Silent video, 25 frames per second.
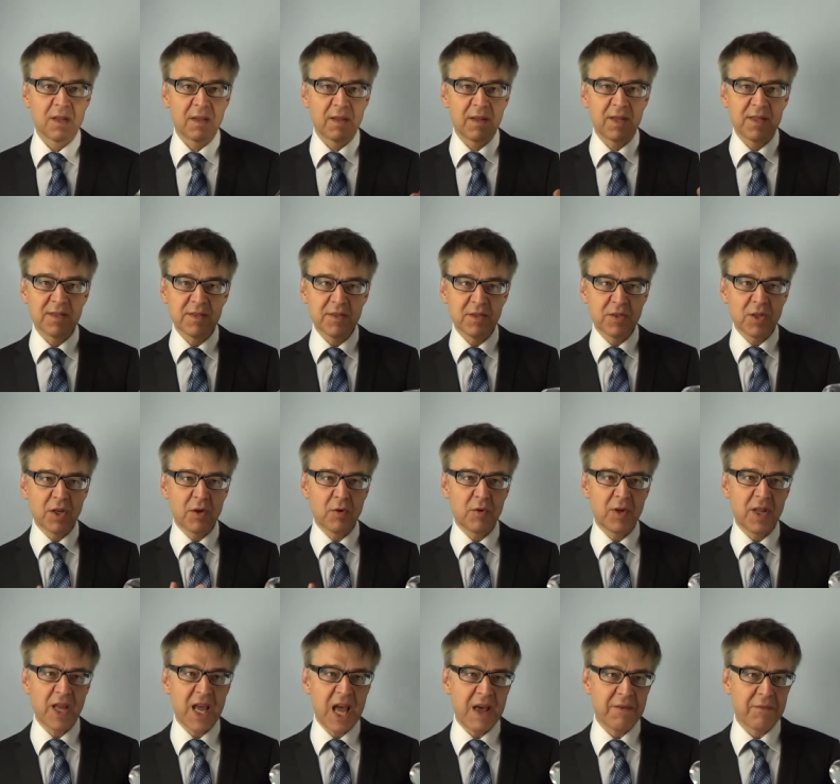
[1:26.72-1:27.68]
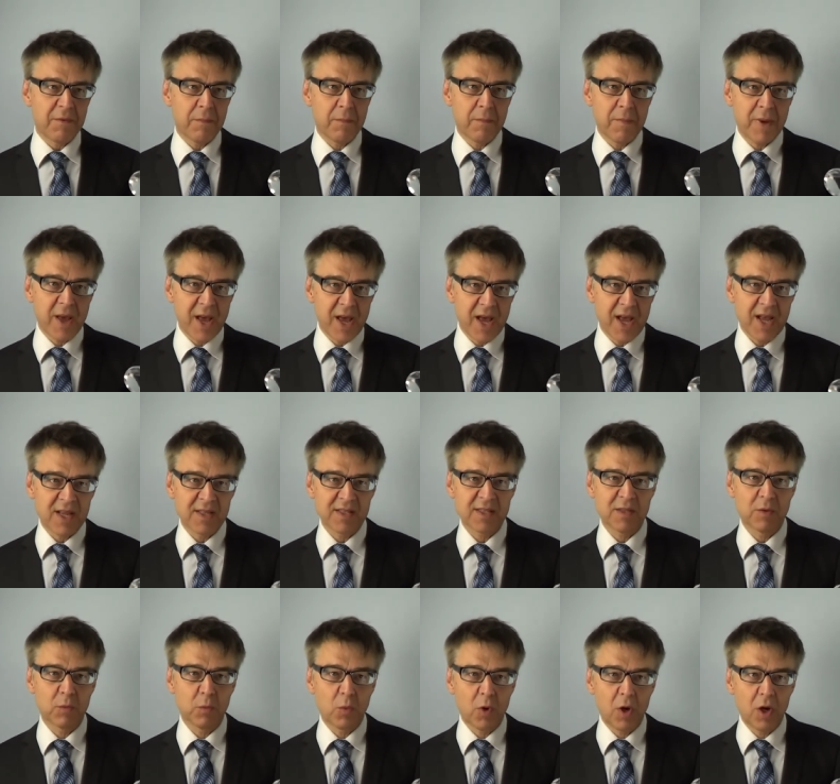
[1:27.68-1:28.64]
does not only have a
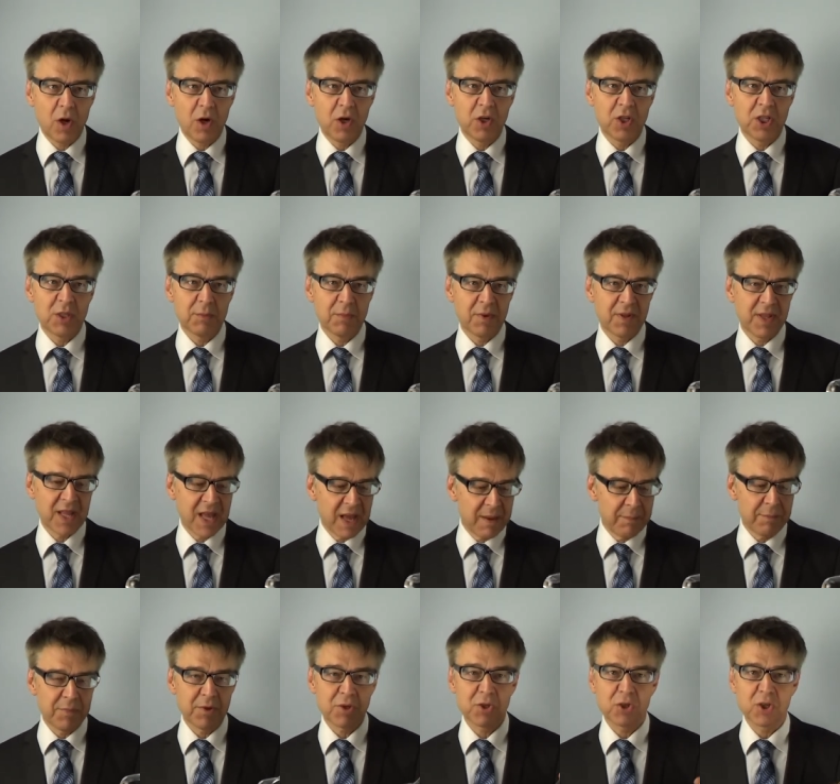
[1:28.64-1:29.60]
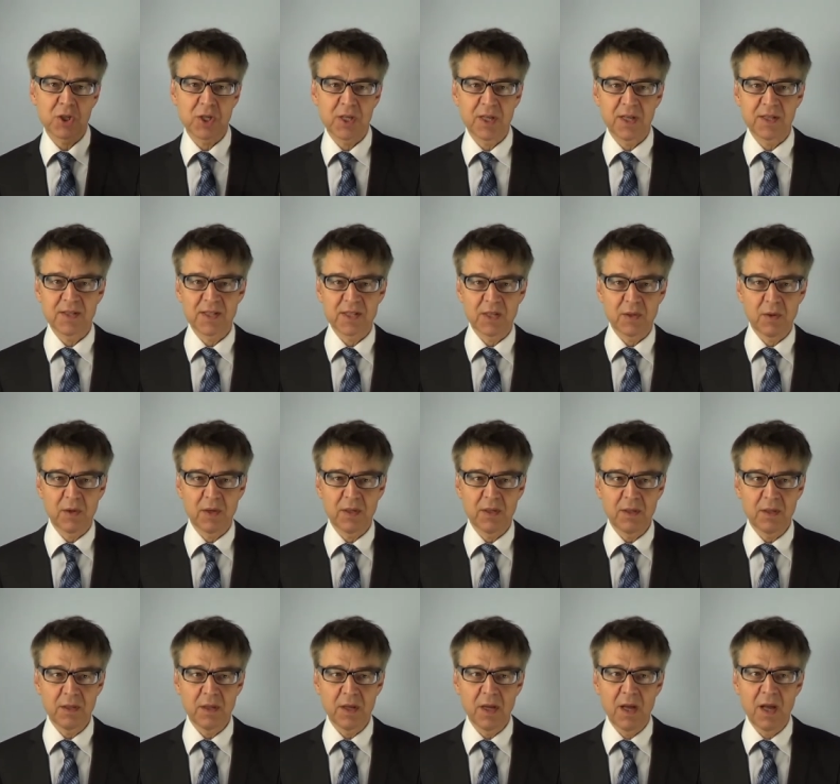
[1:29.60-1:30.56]
mass, a volume, a temperature, and so
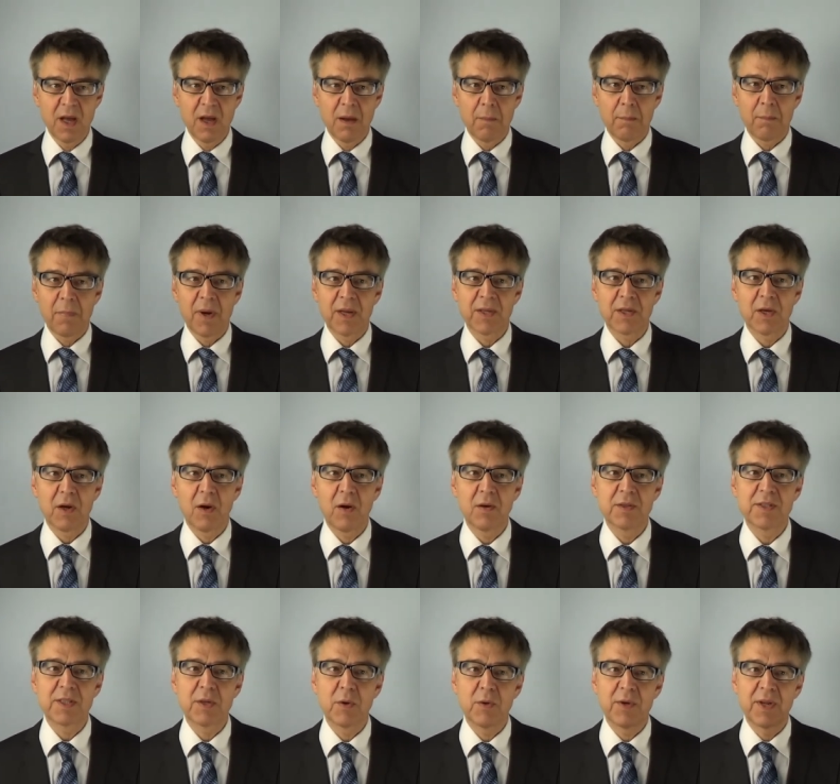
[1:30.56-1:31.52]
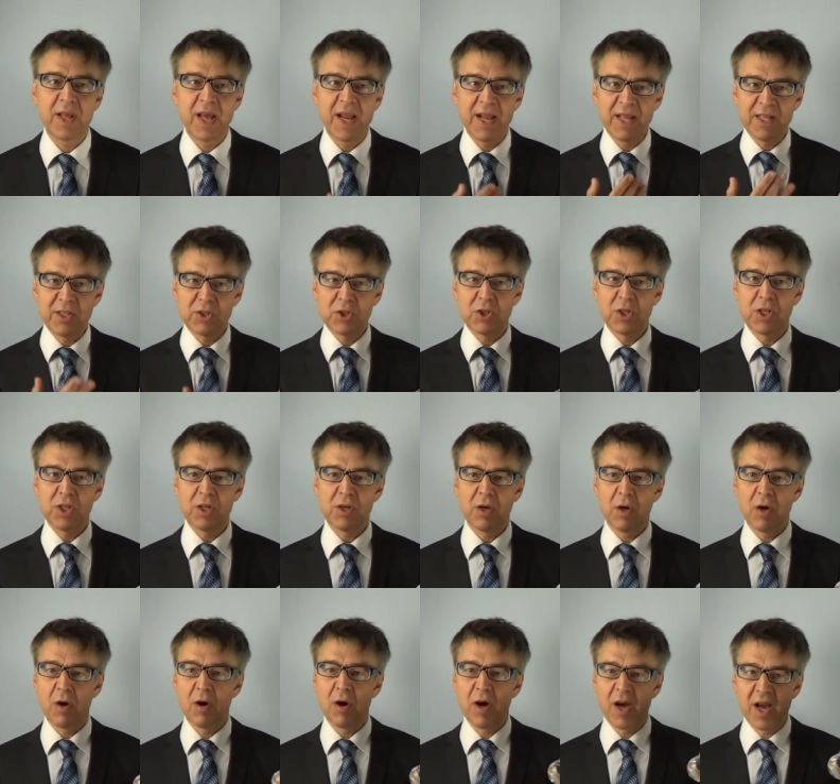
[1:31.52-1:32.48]
on, but also an energy
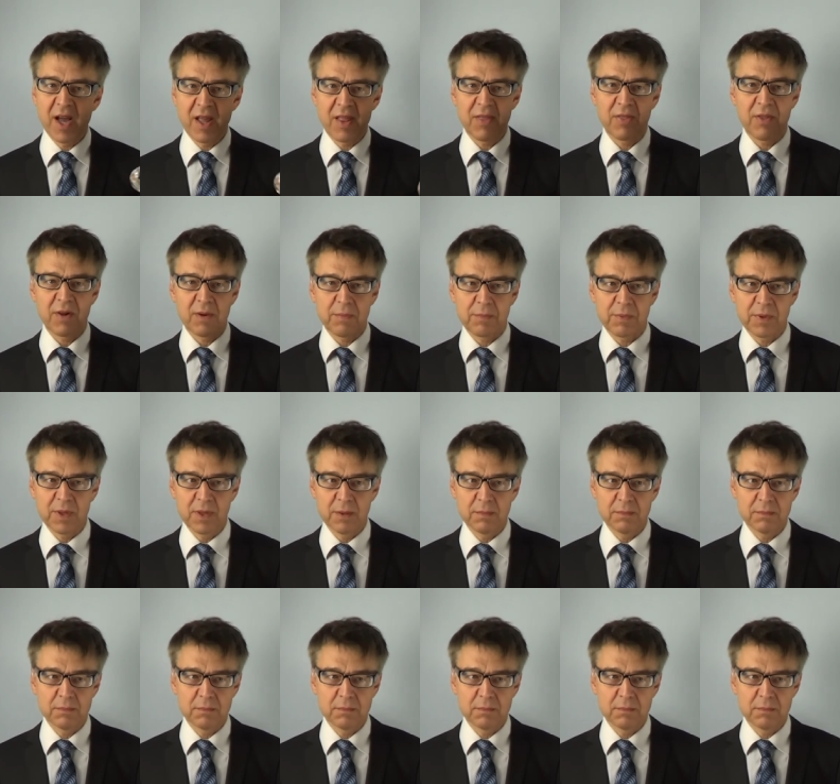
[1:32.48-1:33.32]
or entropy.